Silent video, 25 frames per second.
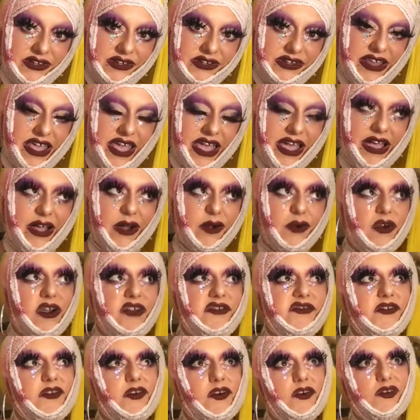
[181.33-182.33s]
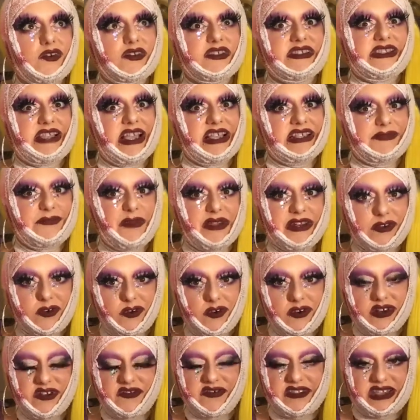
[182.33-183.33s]
Now, of course, there's been
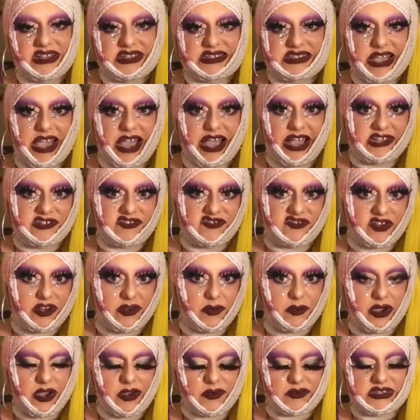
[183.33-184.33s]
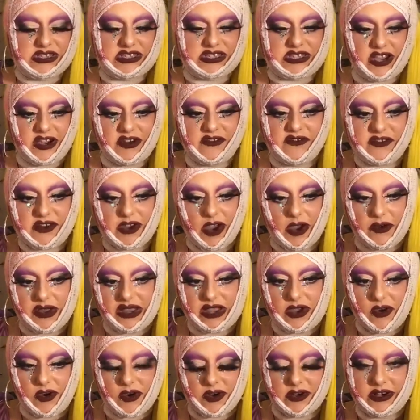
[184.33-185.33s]
all of this Astroworld stuff
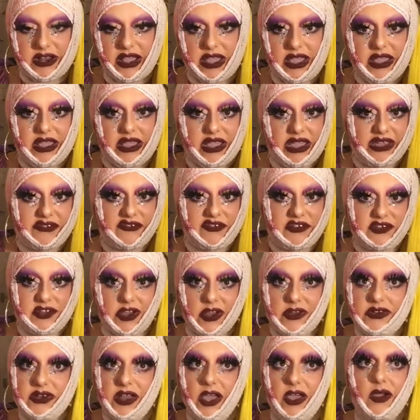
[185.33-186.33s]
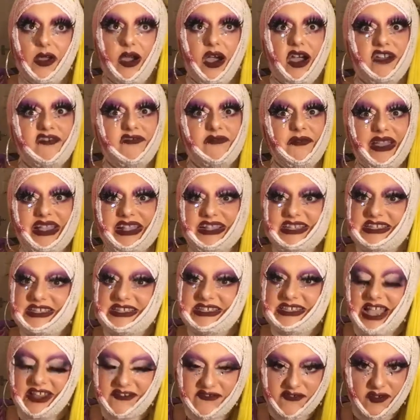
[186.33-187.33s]
going on. If you don't know, I've made
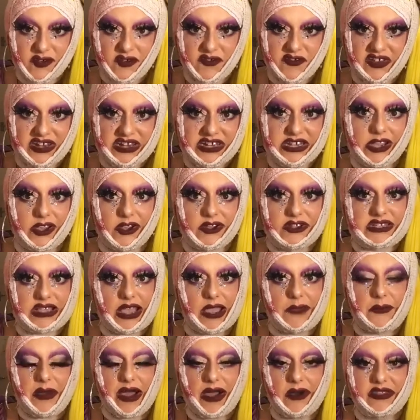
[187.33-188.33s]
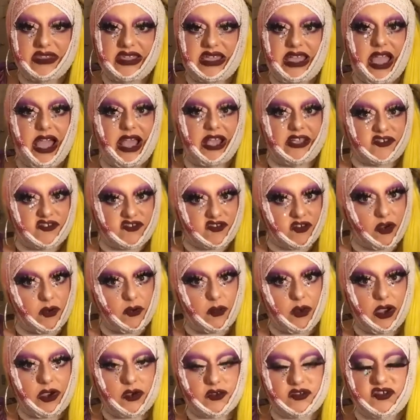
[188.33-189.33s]
several videos about the
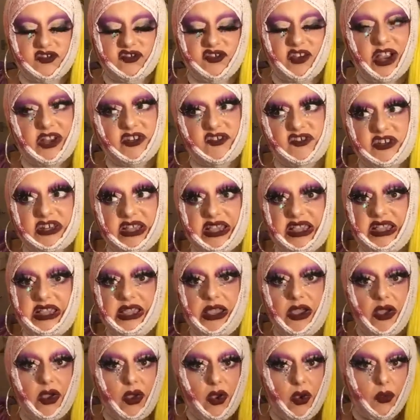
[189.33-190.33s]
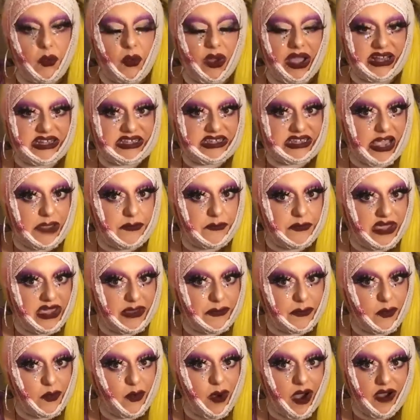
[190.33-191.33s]
Astroworld tragedy where 10
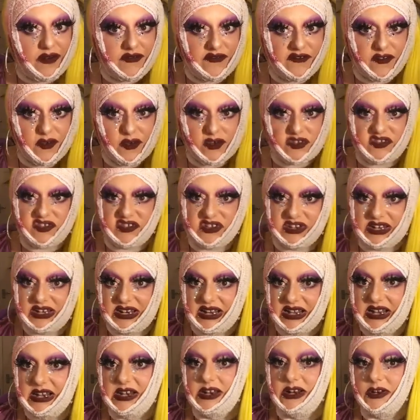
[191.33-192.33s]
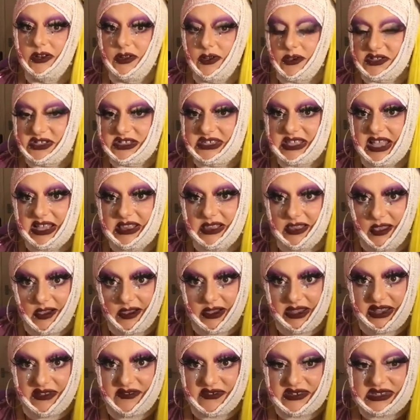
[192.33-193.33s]
people unfortunately lost their
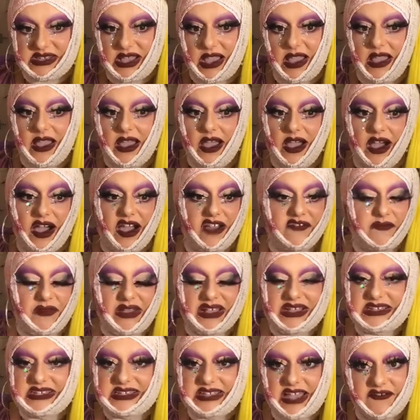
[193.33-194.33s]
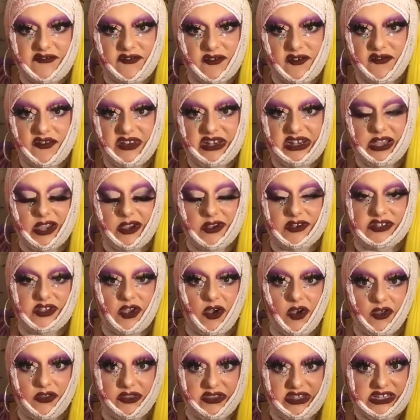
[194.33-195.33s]
lives. I've made several videos
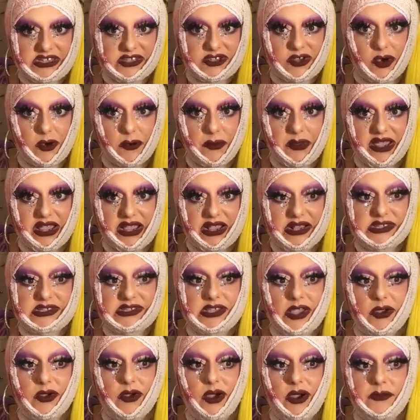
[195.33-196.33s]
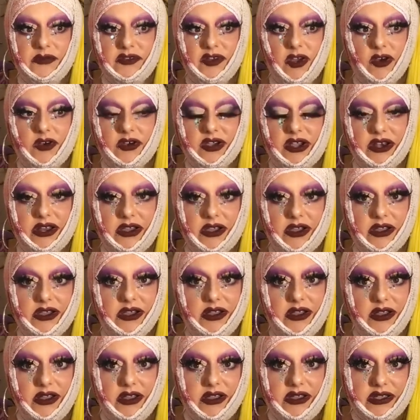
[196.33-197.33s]
on this topic, so I'm not going to
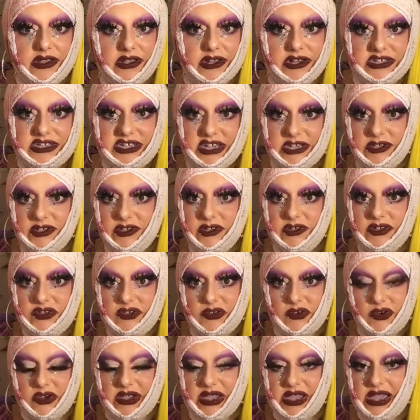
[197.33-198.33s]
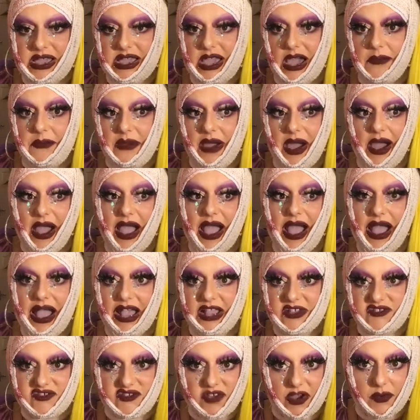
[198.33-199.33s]
continue talking about
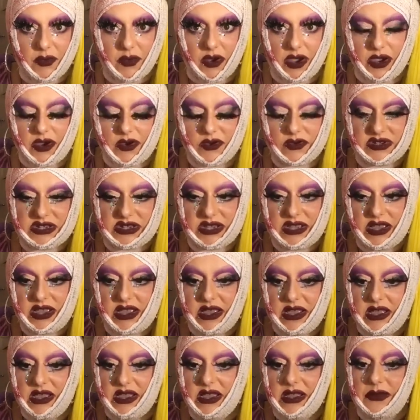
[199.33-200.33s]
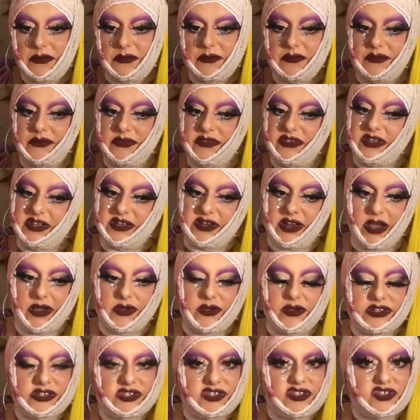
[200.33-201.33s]
Astroworld you know,
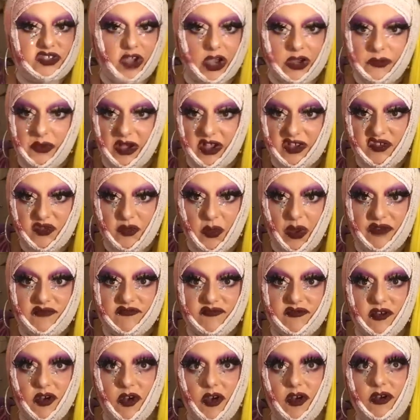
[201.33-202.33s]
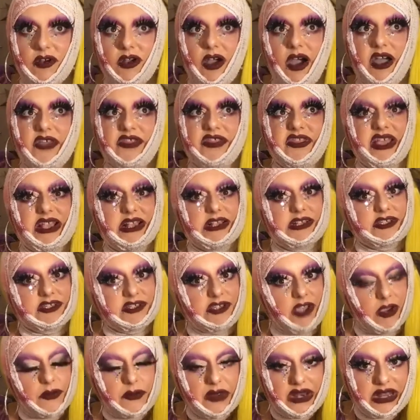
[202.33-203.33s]
so much went wrong. I think
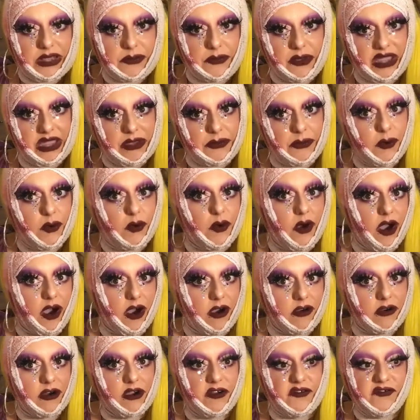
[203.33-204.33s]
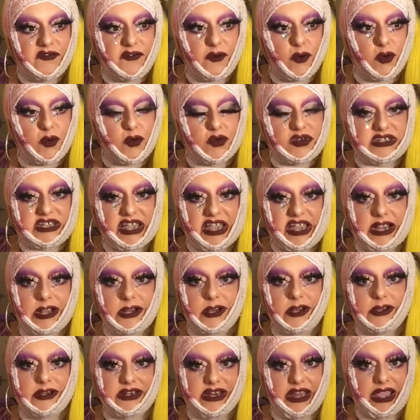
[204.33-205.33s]
so many people are at fault,
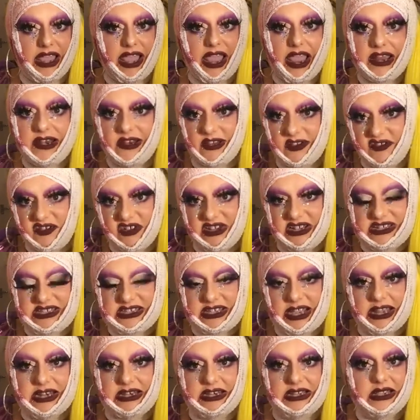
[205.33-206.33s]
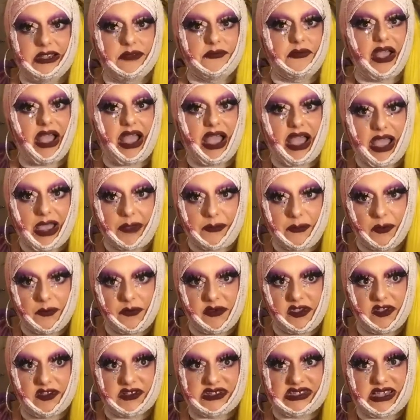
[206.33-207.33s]
including NRG Stadium, Apple
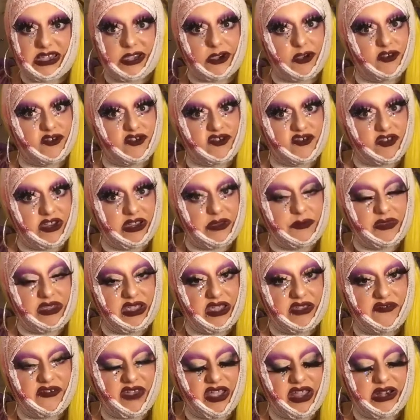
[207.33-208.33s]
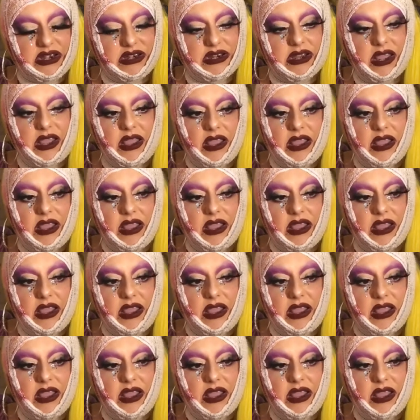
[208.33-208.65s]
Music, who streamed the event,